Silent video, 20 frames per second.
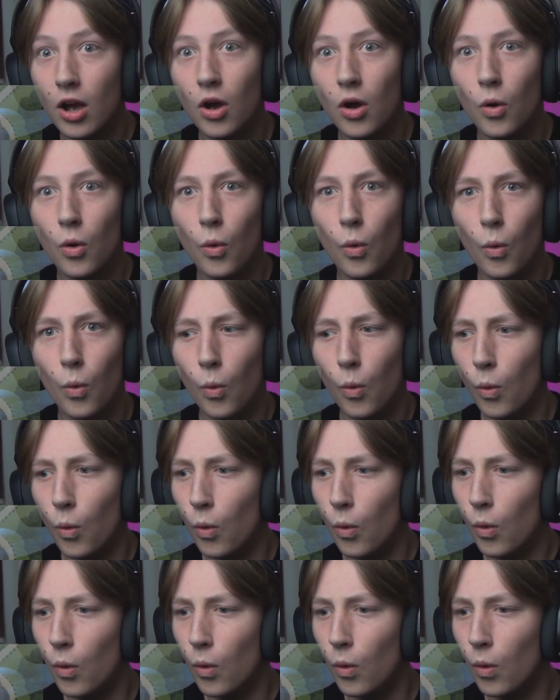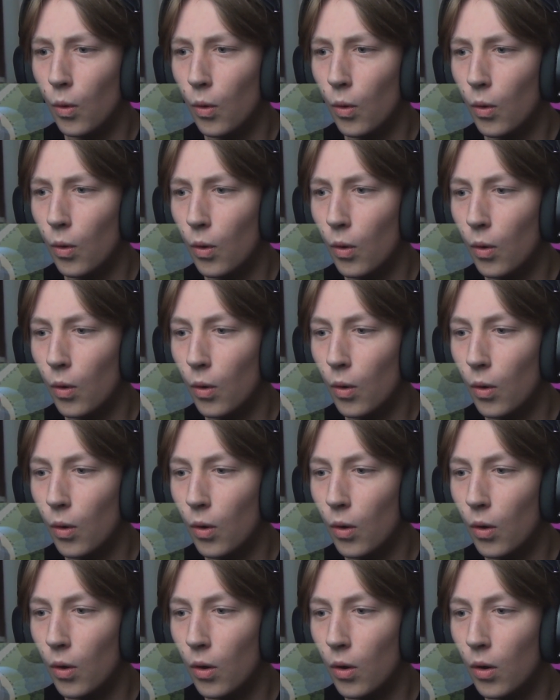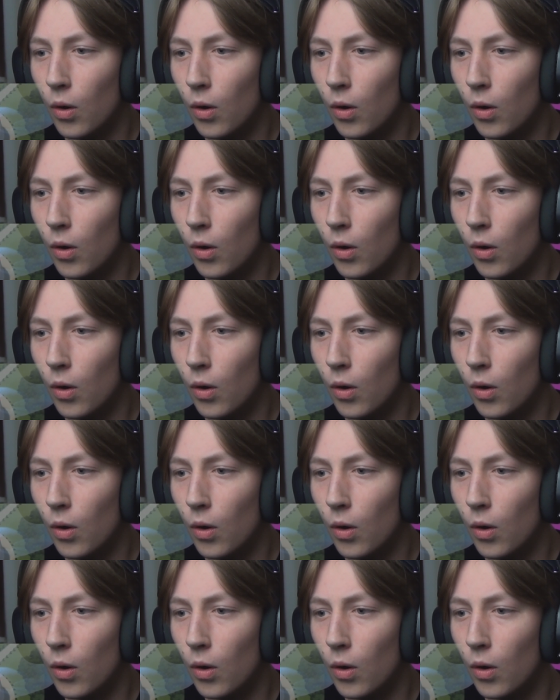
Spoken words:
[no speech]